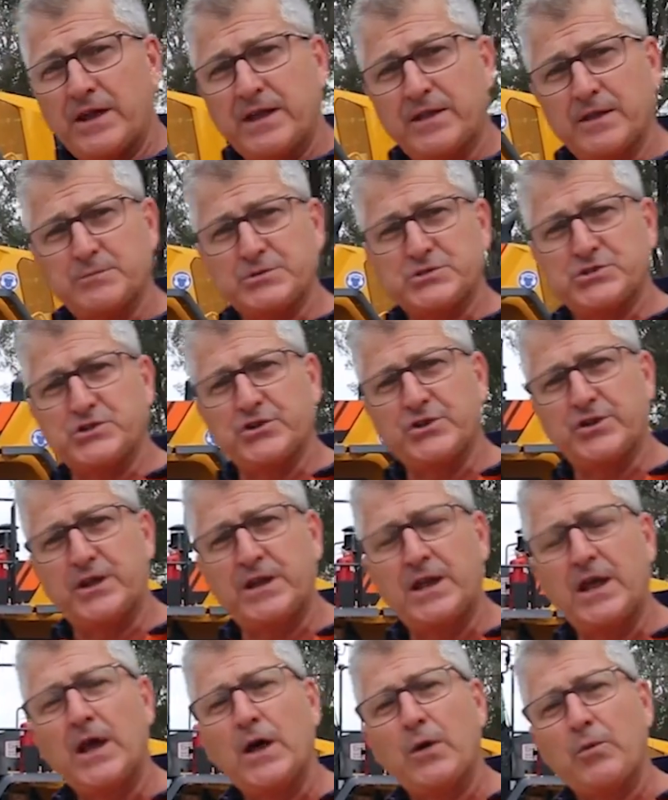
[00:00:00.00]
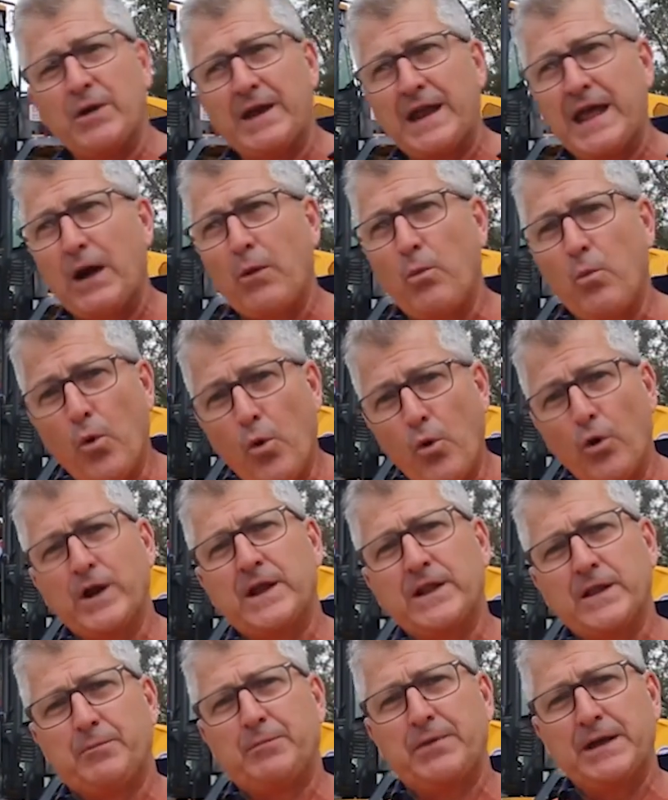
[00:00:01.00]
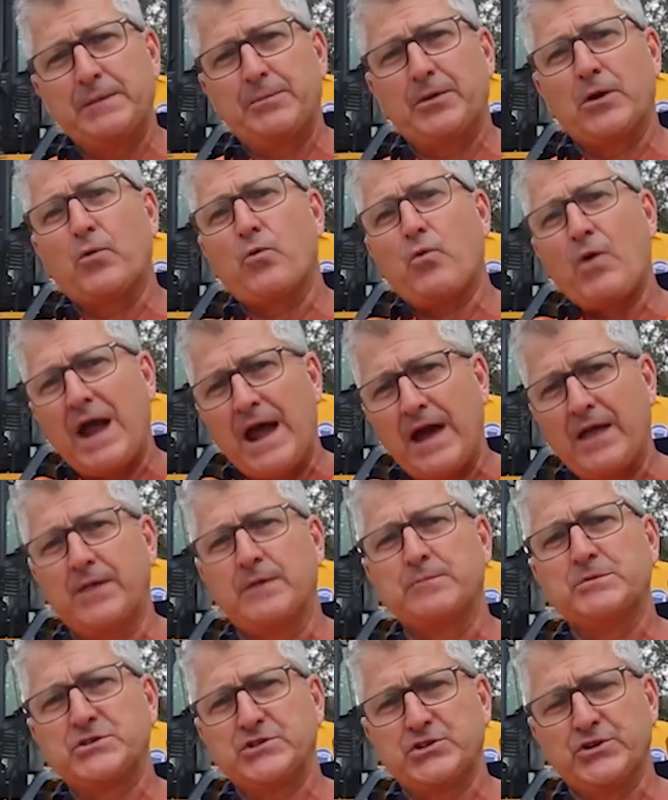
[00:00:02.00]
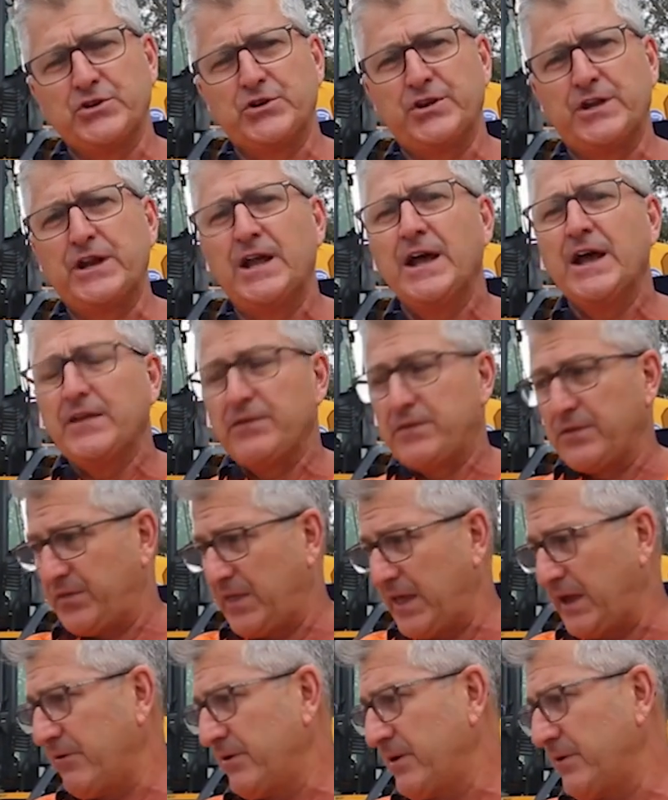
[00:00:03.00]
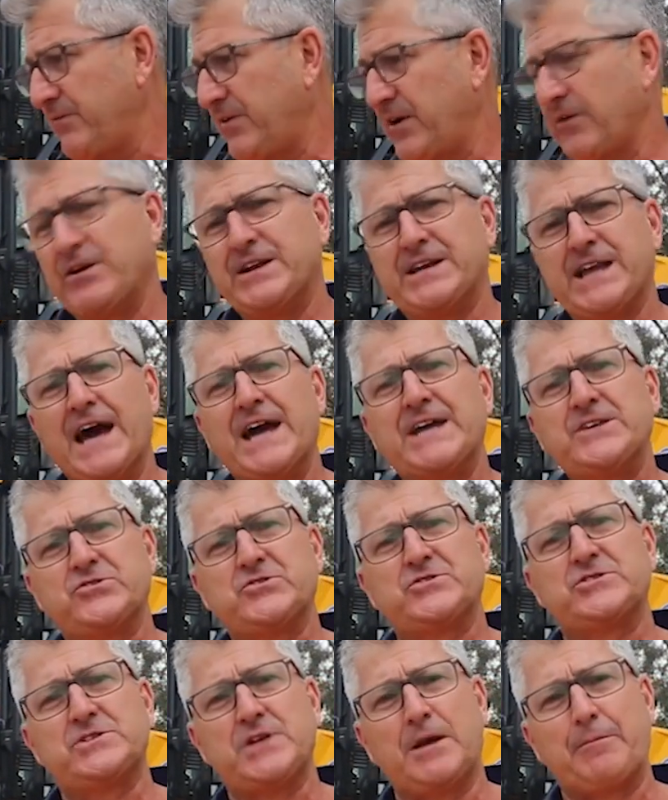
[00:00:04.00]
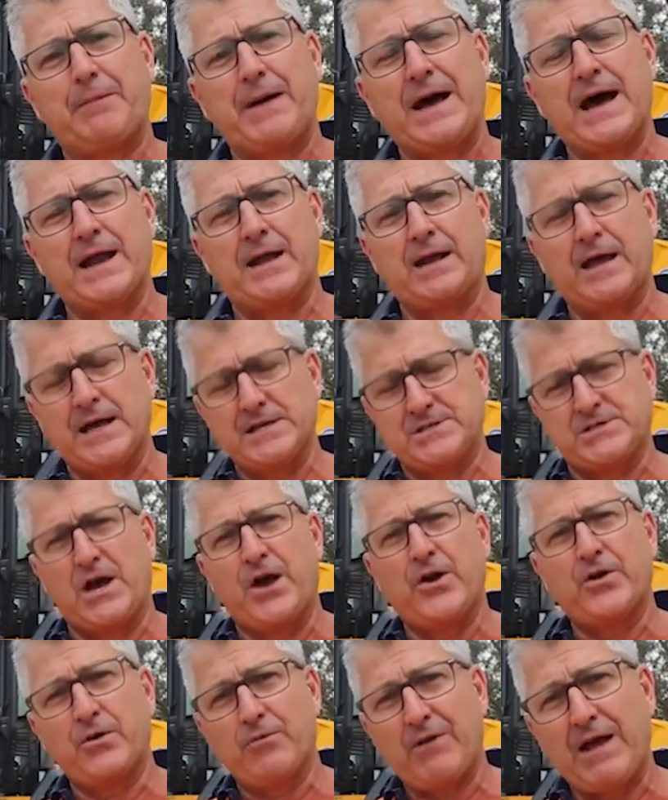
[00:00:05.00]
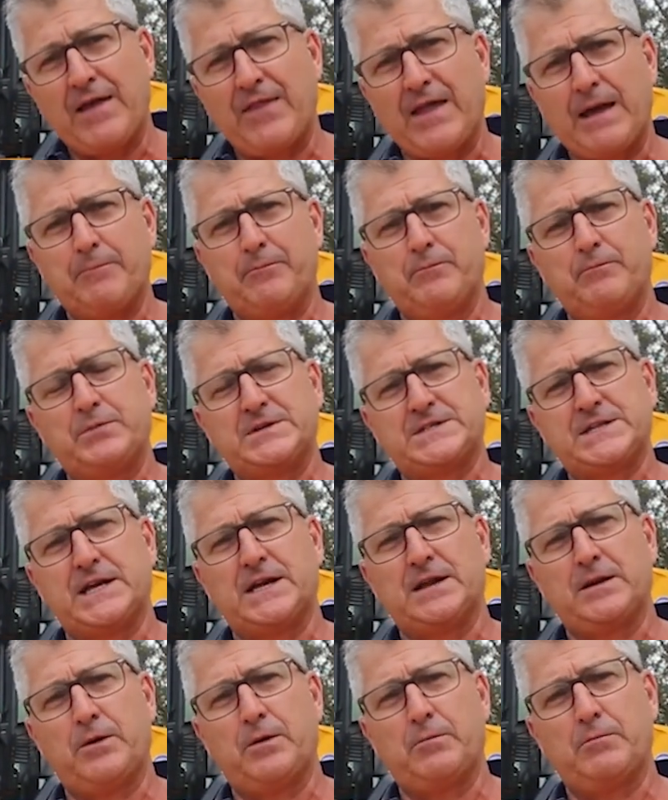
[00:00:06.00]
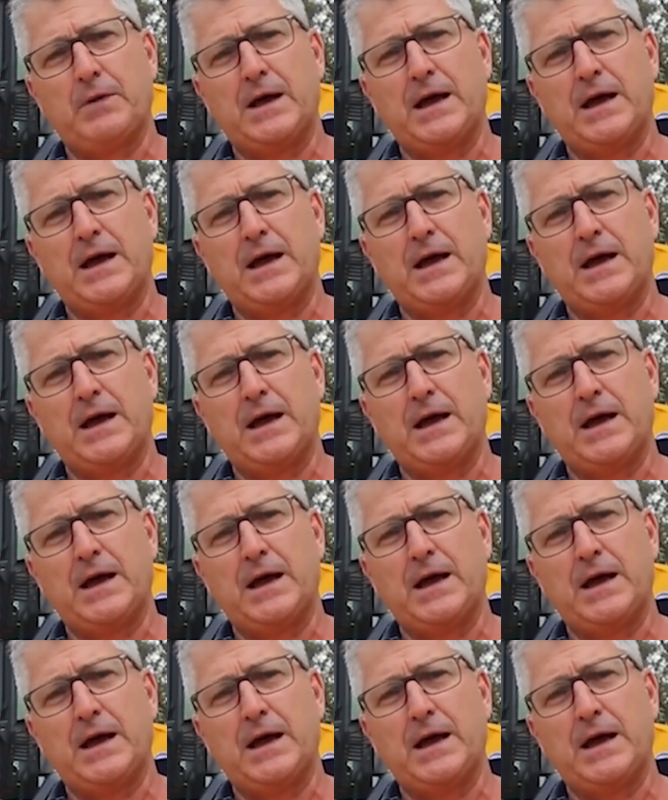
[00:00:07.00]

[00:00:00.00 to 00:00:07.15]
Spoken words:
near the machine, we're now warning the people around the machine that they're in a very dangerous part of a zone around that particular